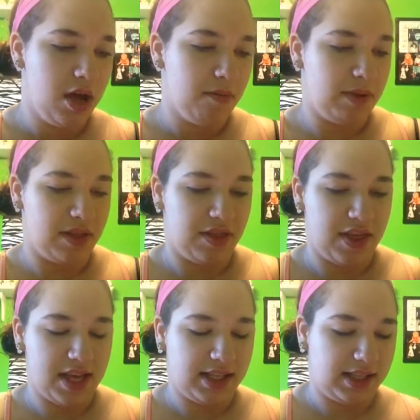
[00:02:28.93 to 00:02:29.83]
But
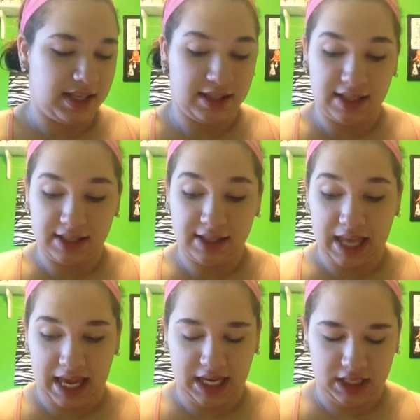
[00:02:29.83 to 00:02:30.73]
this is the
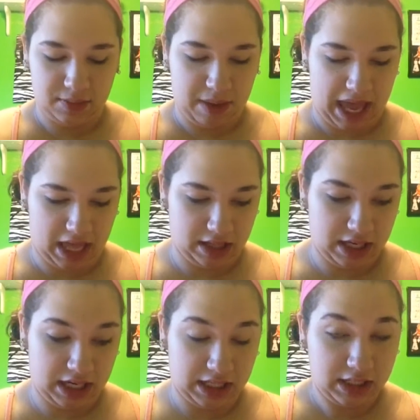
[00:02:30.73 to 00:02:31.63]
Saint palette,
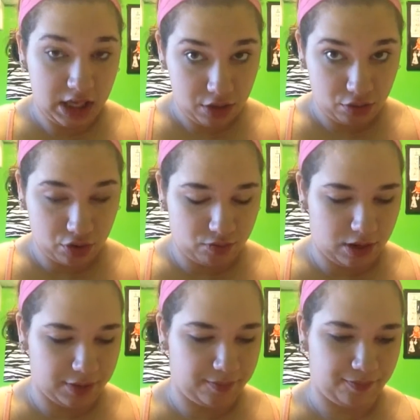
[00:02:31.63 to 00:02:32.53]
and it's the neutral
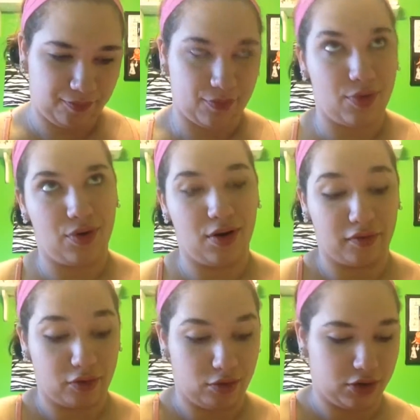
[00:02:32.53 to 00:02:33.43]
one, of
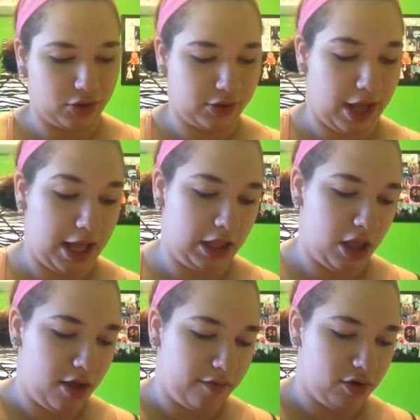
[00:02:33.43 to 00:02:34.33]
course, because I
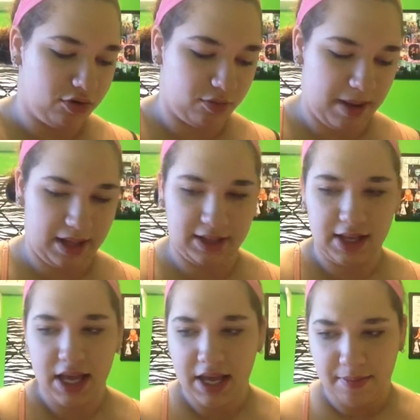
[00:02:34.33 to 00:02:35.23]
love neutral
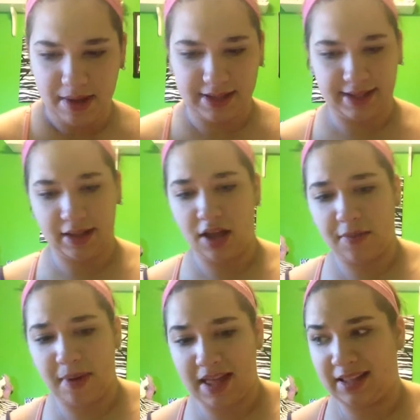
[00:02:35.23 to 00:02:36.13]
palettes. Basically, all the
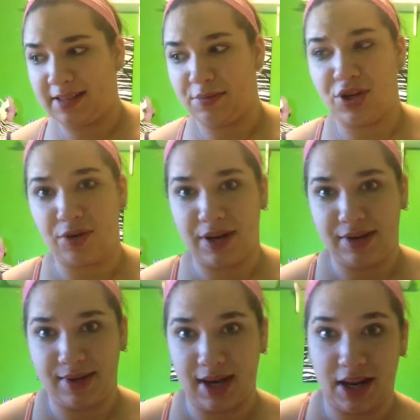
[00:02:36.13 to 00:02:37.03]
palettes I'm showing you
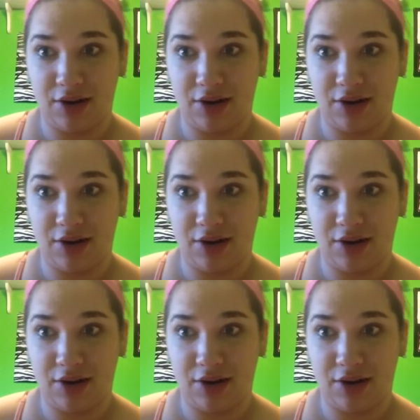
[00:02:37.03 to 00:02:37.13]
today are